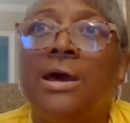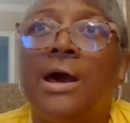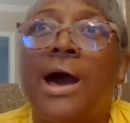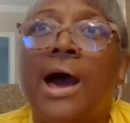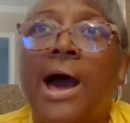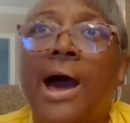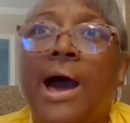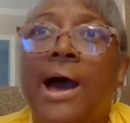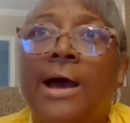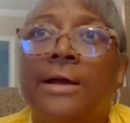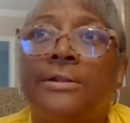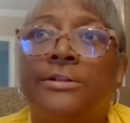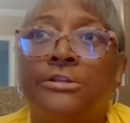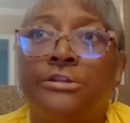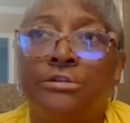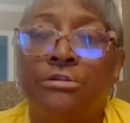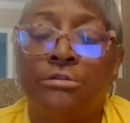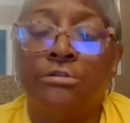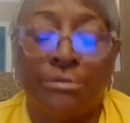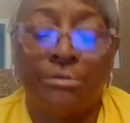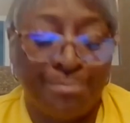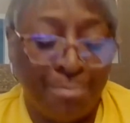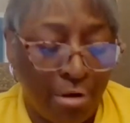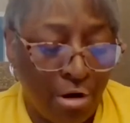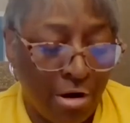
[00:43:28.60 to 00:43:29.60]
I
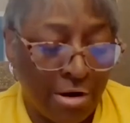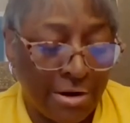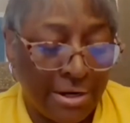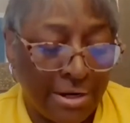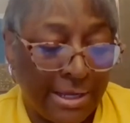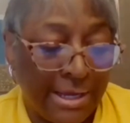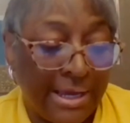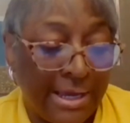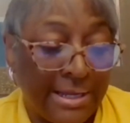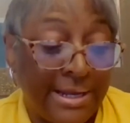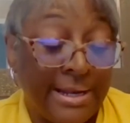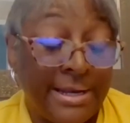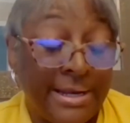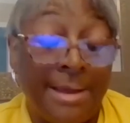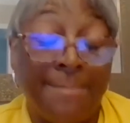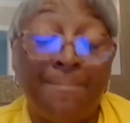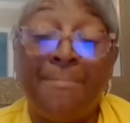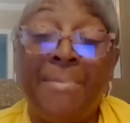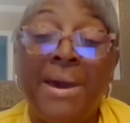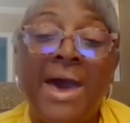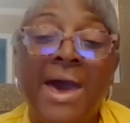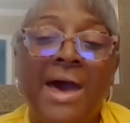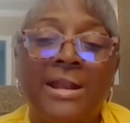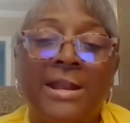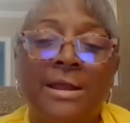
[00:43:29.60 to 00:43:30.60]
took part in an
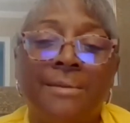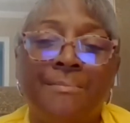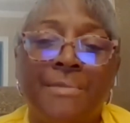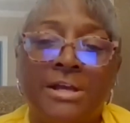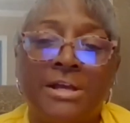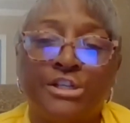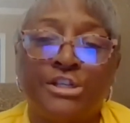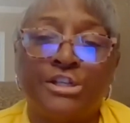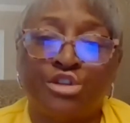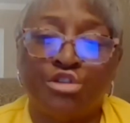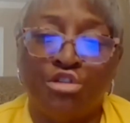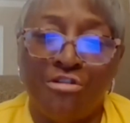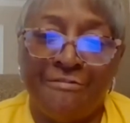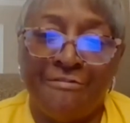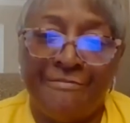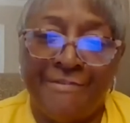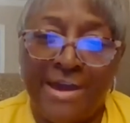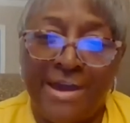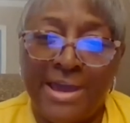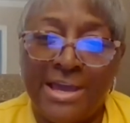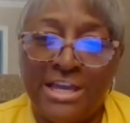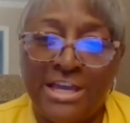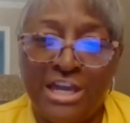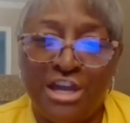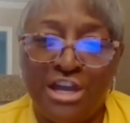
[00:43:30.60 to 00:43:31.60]
impediment
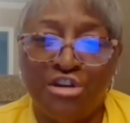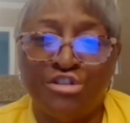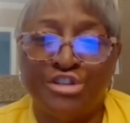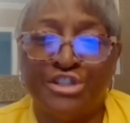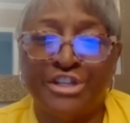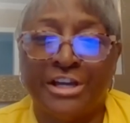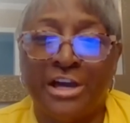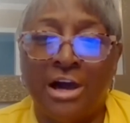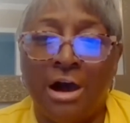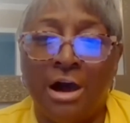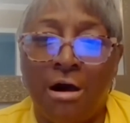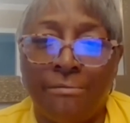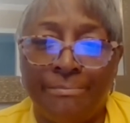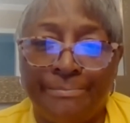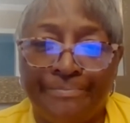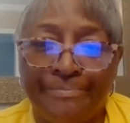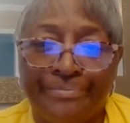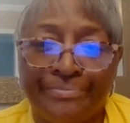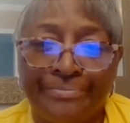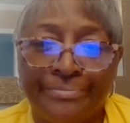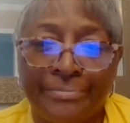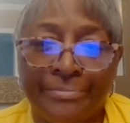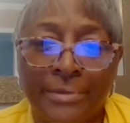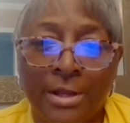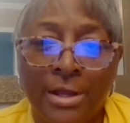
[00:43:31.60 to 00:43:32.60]
survey years ago
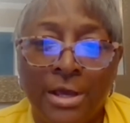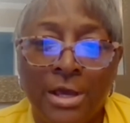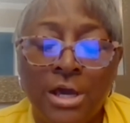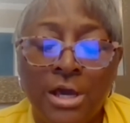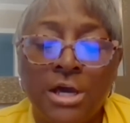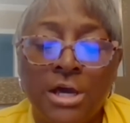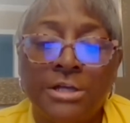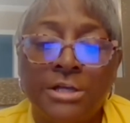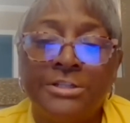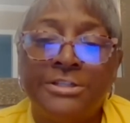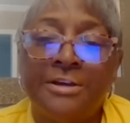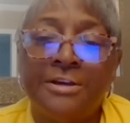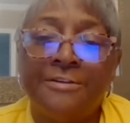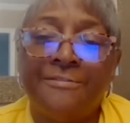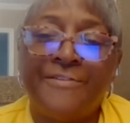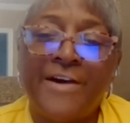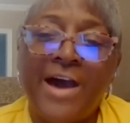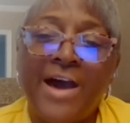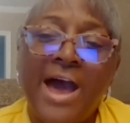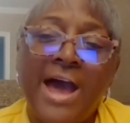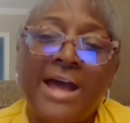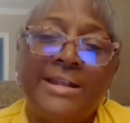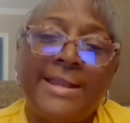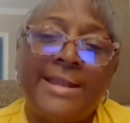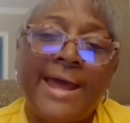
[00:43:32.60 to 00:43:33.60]
to
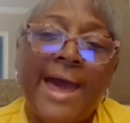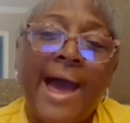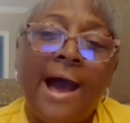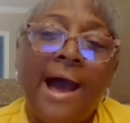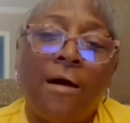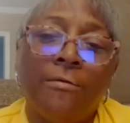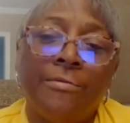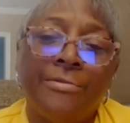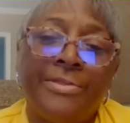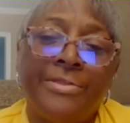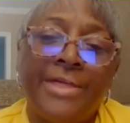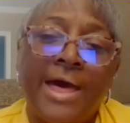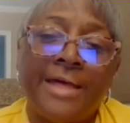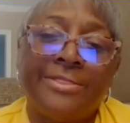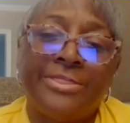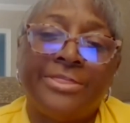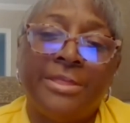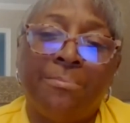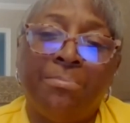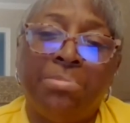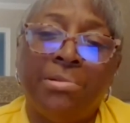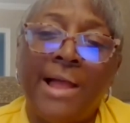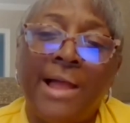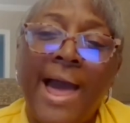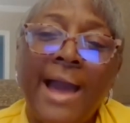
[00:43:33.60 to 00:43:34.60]
find out that the
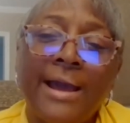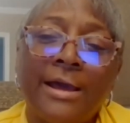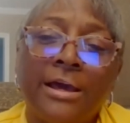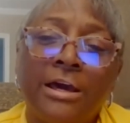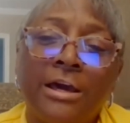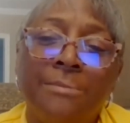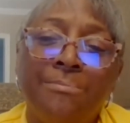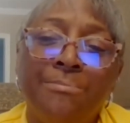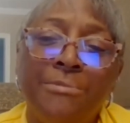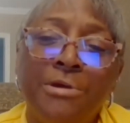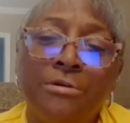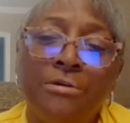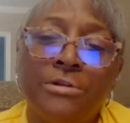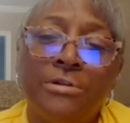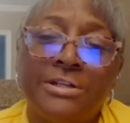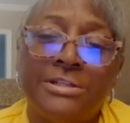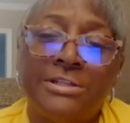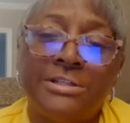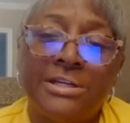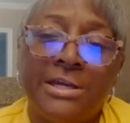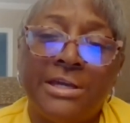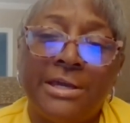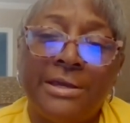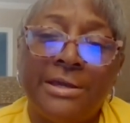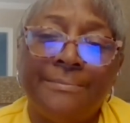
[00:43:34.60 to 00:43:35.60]
Black
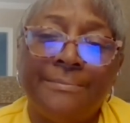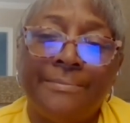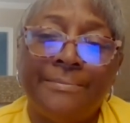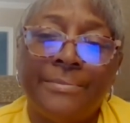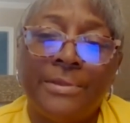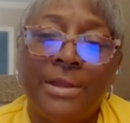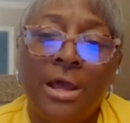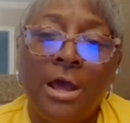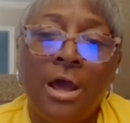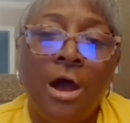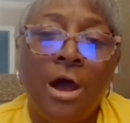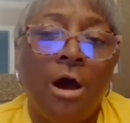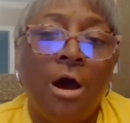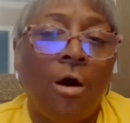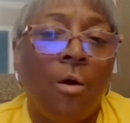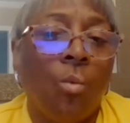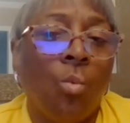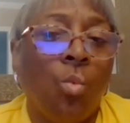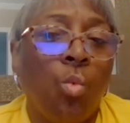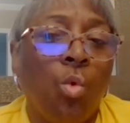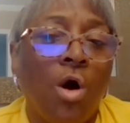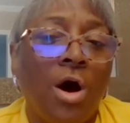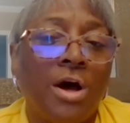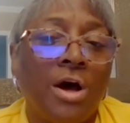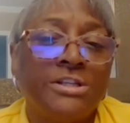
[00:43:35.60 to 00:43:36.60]
community
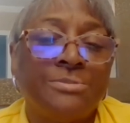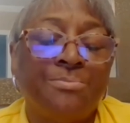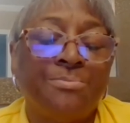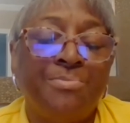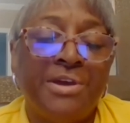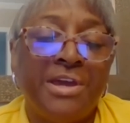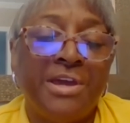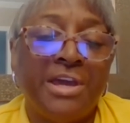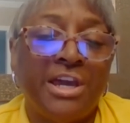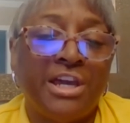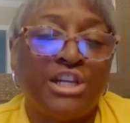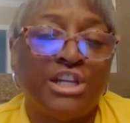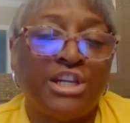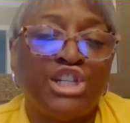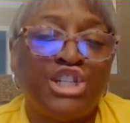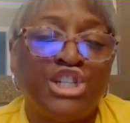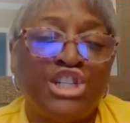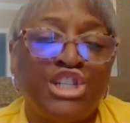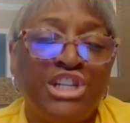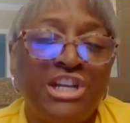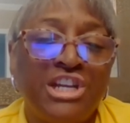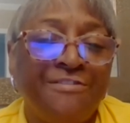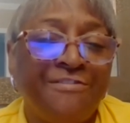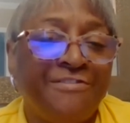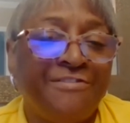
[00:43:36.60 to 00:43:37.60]
was being
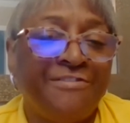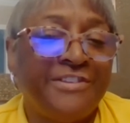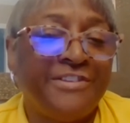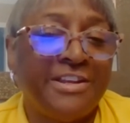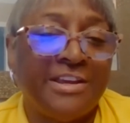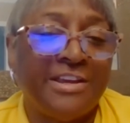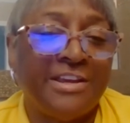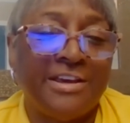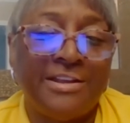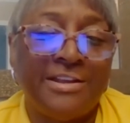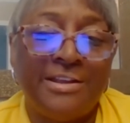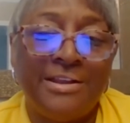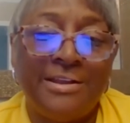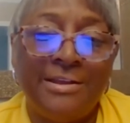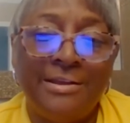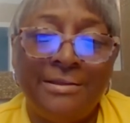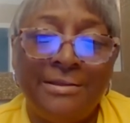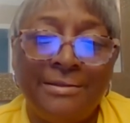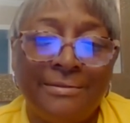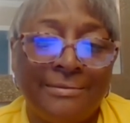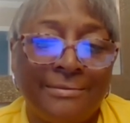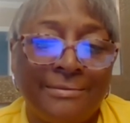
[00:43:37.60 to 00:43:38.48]
shifted